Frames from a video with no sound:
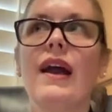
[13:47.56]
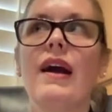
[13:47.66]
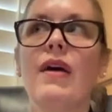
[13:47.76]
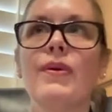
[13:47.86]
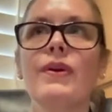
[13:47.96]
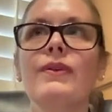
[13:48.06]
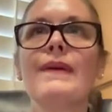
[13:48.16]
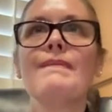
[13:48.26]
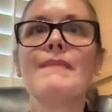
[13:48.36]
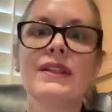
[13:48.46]
a
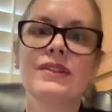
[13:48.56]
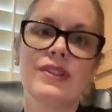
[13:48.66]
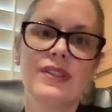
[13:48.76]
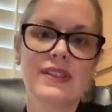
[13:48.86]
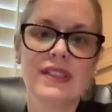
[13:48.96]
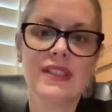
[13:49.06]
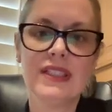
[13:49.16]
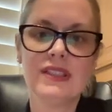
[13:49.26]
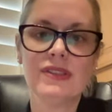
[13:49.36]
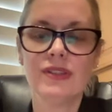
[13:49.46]
program manager is going to
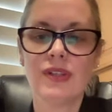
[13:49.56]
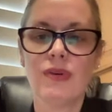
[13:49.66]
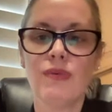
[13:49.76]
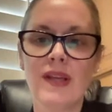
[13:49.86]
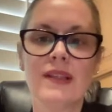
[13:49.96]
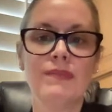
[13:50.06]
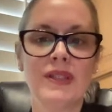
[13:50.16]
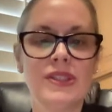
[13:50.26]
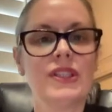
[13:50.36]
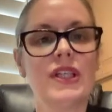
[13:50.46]
need to know what the
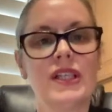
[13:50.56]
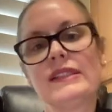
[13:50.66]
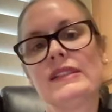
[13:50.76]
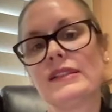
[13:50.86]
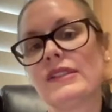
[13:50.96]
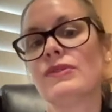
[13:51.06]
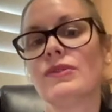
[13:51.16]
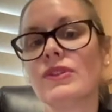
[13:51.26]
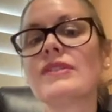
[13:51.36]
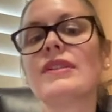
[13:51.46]
budget, cost, and schedule
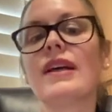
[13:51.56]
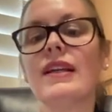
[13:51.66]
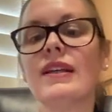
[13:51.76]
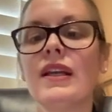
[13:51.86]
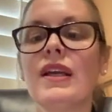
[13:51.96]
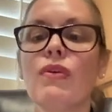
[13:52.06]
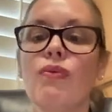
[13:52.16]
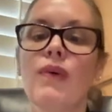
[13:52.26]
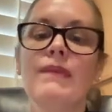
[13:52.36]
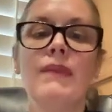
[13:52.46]
looks like,
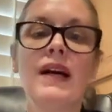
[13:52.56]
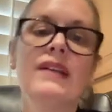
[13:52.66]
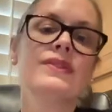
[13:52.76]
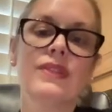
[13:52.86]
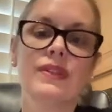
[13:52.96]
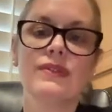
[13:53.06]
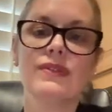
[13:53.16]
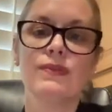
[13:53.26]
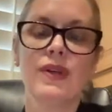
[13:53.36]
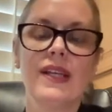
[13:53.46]
what
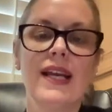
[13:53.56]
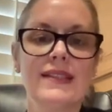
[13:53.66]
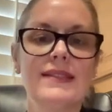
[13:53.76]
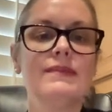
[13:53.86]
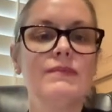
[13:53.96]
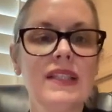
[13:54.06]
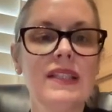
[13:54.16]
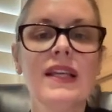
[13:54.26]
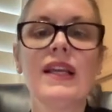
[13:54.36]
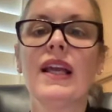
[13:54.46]
milestones one has to
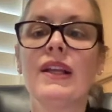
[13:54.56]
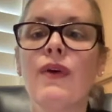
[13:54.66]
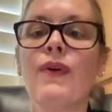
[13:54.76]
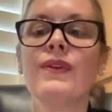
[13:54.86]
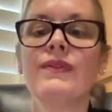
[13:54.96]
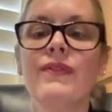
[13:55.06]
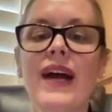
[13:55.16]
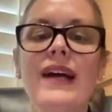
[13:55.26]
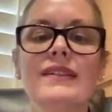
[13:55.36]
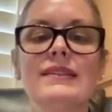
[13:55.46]
meet. And all of
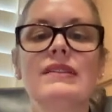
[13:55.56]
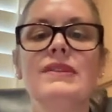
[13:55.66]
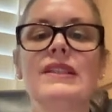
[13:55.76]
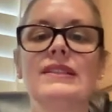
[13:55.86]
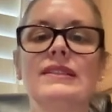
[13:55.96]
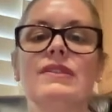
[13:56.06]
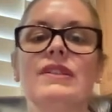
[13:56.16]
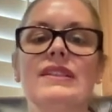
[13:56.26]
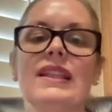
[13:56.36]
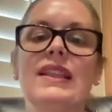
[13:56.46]
that is going to be considered
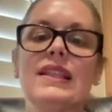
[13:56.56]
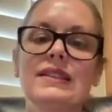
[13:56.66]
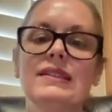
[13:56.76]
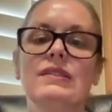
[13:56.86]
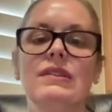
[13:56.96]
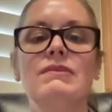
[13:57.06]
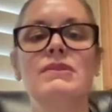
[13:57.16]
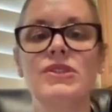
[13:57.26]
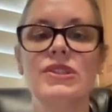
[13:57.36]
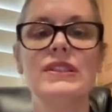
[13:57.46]
as, this is a
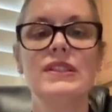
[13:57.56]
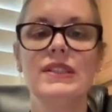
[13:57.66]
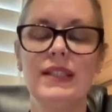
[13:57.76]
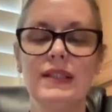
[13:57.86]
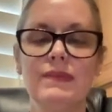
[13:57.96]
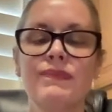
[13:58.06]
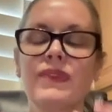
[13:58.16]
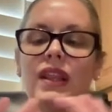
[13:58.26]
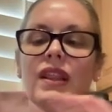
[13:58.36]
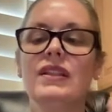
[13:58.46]
human machine team.
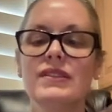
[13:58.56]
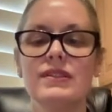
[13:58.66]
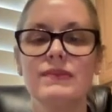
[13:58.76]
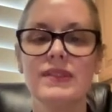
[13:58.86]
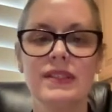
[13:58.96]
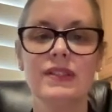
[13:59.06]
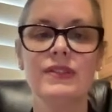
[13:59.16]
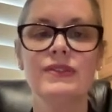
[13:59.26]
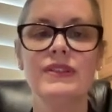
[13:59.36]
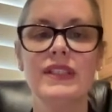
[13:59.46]
This is what's
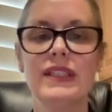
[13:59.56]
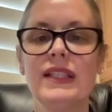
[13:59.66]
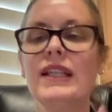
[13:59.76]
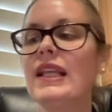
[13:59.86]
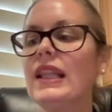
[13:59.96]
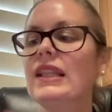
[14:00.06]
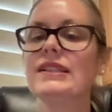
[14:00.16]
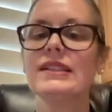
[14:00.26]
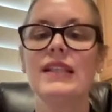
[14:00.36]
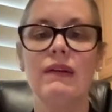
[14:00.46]
included in it. This
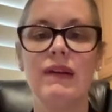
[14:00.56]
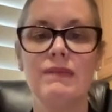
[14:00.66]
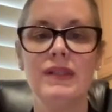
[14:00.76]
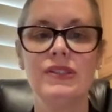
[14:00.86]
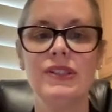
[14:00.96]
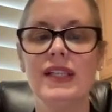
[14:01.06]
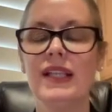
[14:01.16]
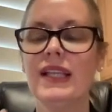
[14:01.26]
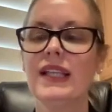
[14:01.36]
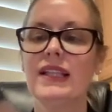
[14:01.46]
is how I measure it.
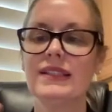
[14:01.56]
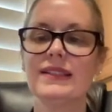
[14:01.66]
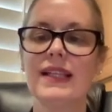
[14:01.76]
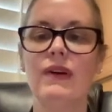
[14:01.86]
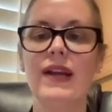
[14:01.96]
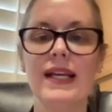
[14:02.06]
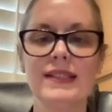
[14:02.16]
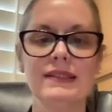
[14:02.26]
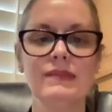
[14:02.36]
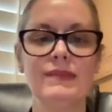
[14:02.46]
This is how I
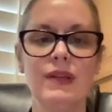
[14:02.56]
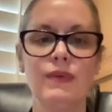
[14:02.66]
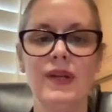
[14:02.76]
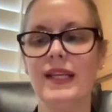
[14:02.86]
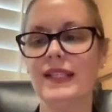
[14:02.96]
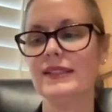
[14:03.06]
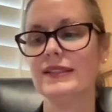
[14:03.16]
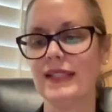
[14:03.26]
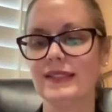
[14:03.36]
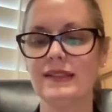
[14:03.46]
estimate when I can
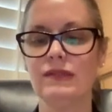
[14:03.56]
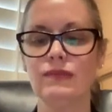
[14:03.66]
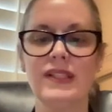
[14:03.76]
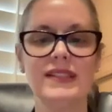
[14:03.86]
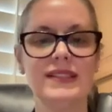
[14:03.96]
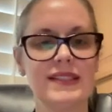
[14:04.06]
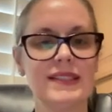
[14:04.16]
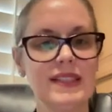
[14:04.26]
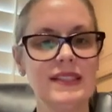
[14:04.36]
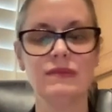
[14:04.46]
test and when it
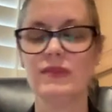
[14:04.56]
succeeds and when